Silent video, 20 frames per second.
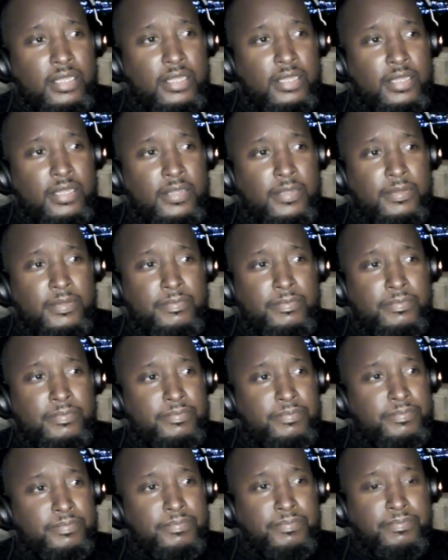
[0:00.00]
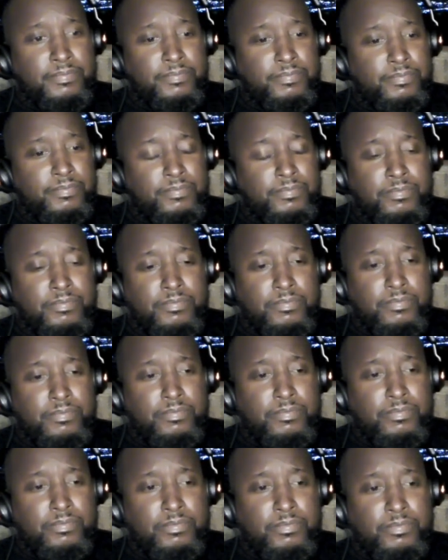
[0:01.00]
Um,
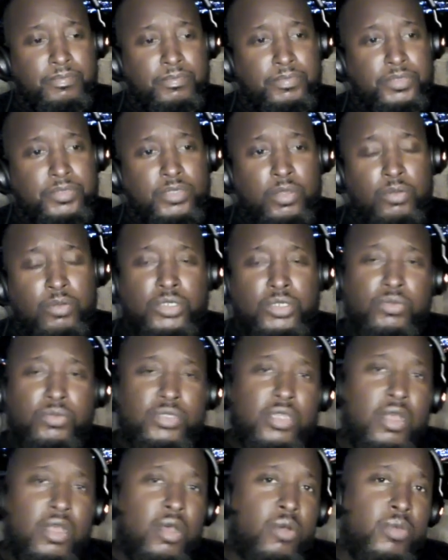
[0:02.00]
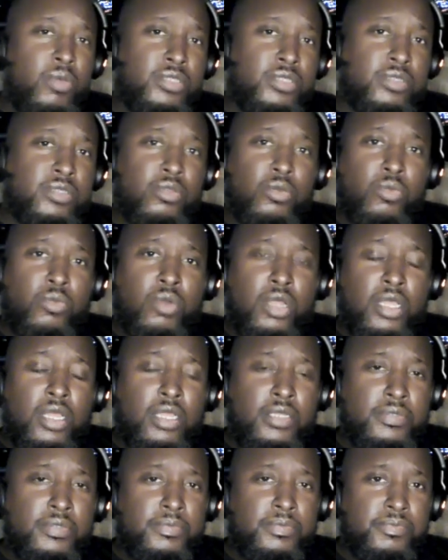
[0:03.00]
so she was always on the
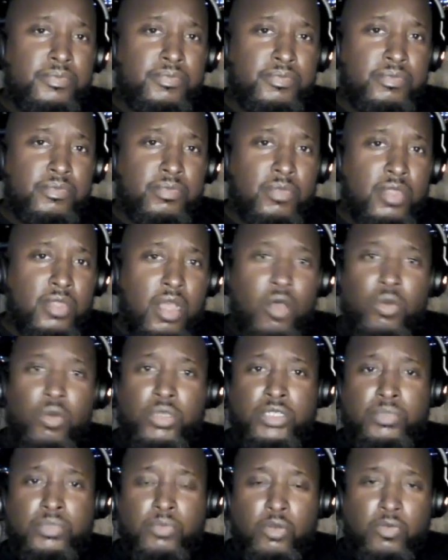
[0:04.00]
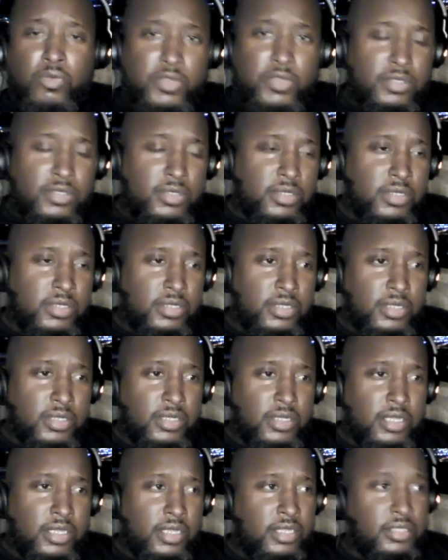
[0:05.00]
run, always moving.
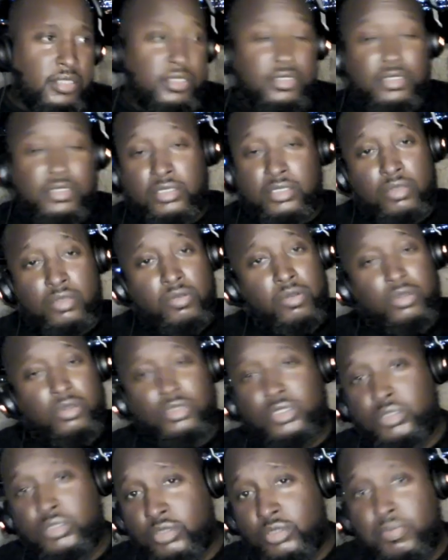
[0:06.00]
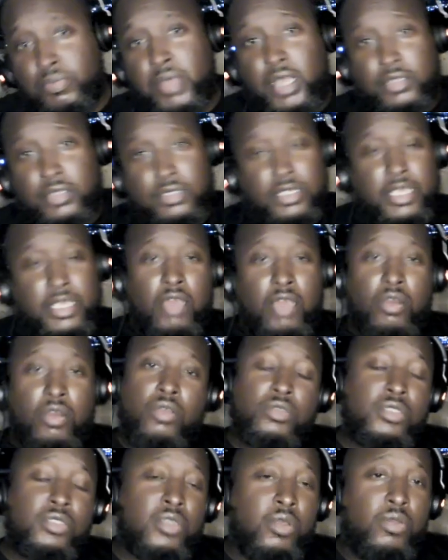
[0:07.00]
And this is according to Tupac's account
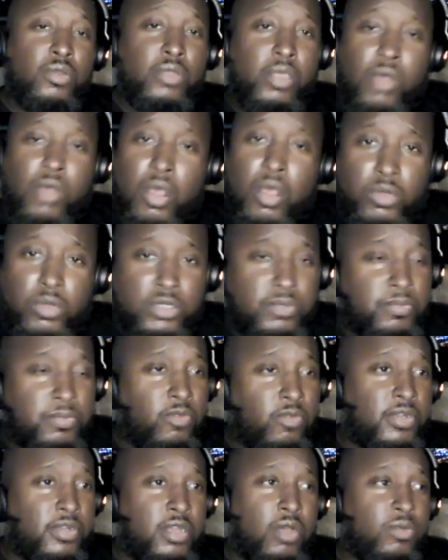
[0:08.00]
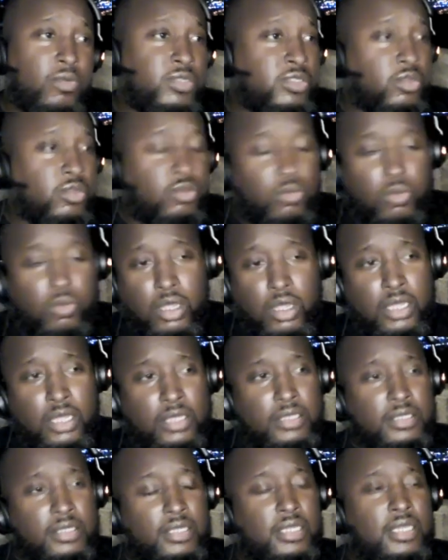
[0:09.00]
also. They were always moving, always on the run.